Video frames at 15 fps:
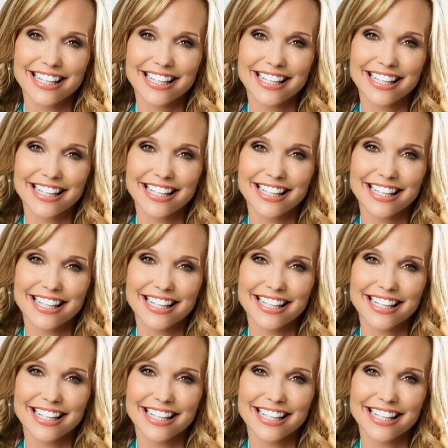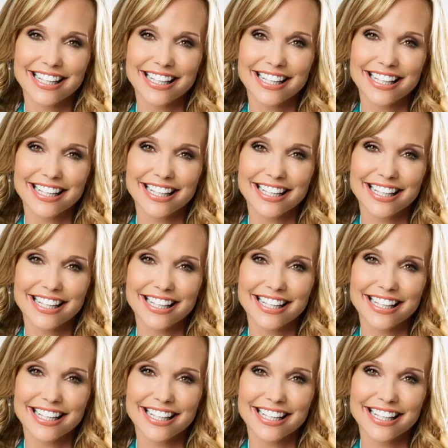
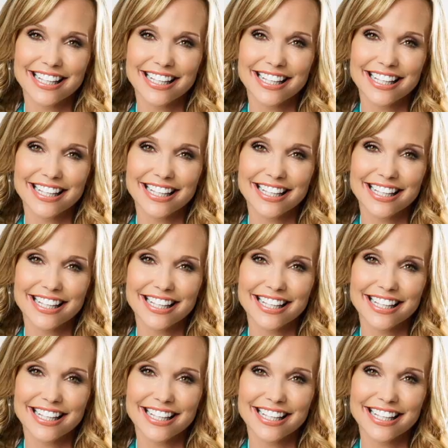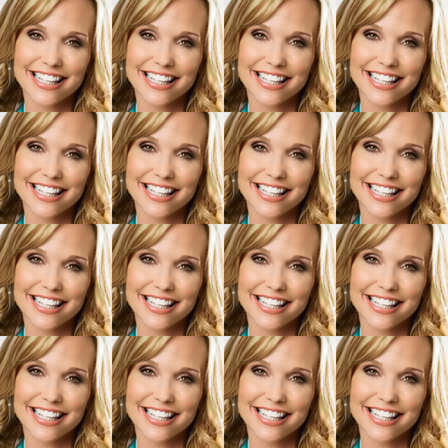[no speech]